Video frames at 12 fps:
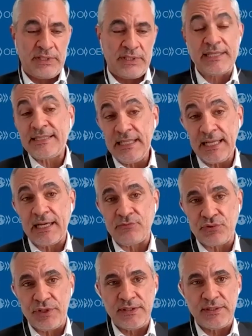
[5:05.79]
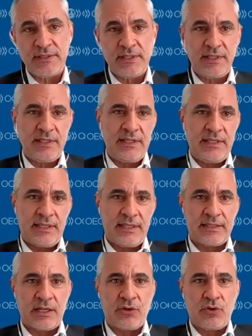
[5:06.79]
There are still countries
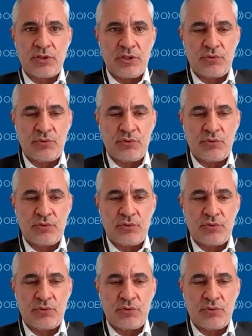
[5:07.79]
that according